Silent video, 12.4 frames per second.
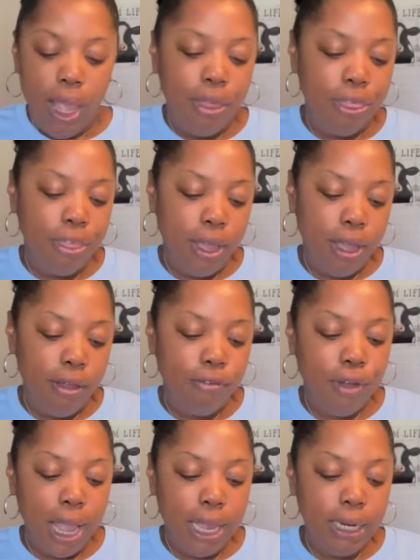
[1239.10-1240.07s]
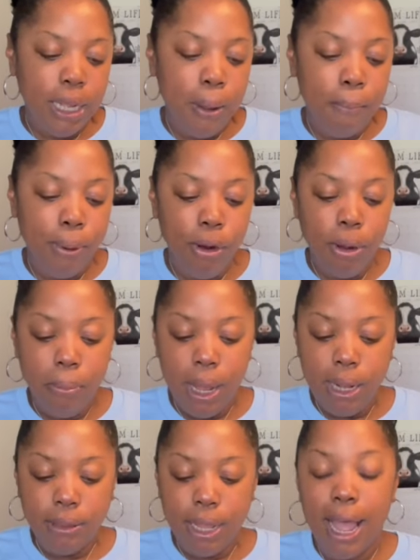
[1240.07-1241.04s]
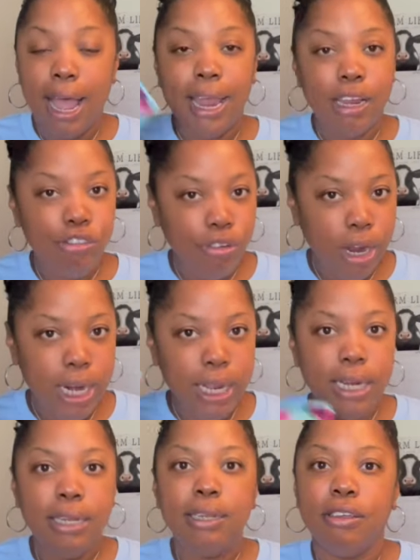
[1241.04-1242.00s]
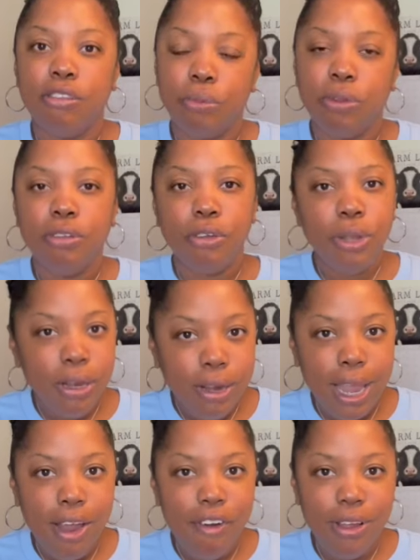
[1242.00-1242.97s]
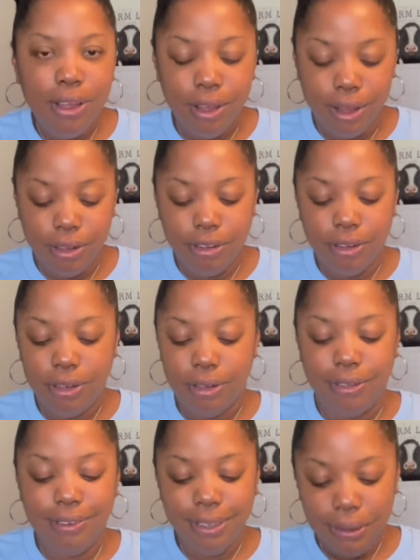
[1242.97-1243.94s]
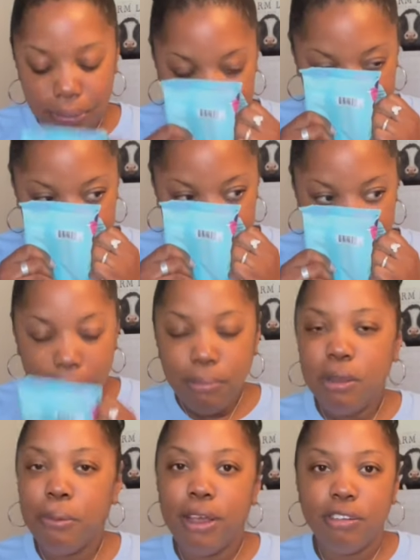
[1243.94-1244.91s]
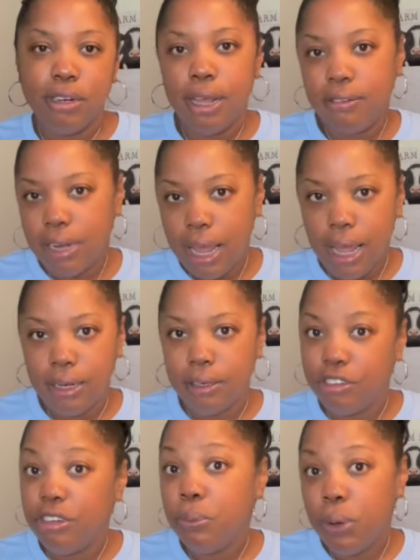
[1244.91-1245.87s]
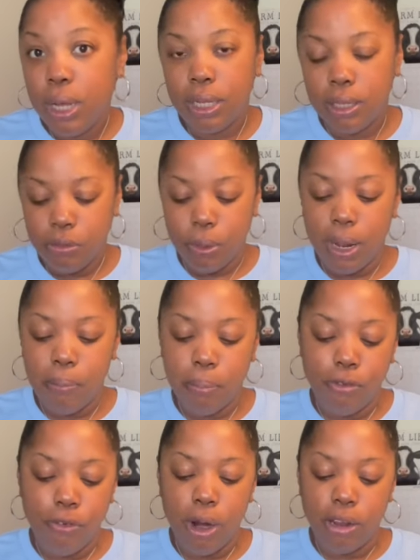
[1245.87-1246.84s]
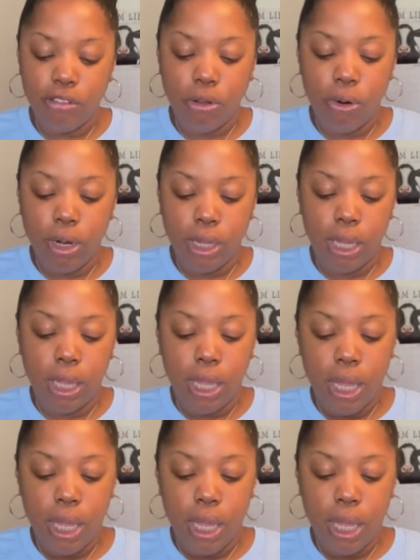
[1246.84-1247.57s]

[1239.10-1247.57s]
The violet and bergamot, the hydrating, this one, you hear Cara? I'm surprised she's not sliding. She was before I started.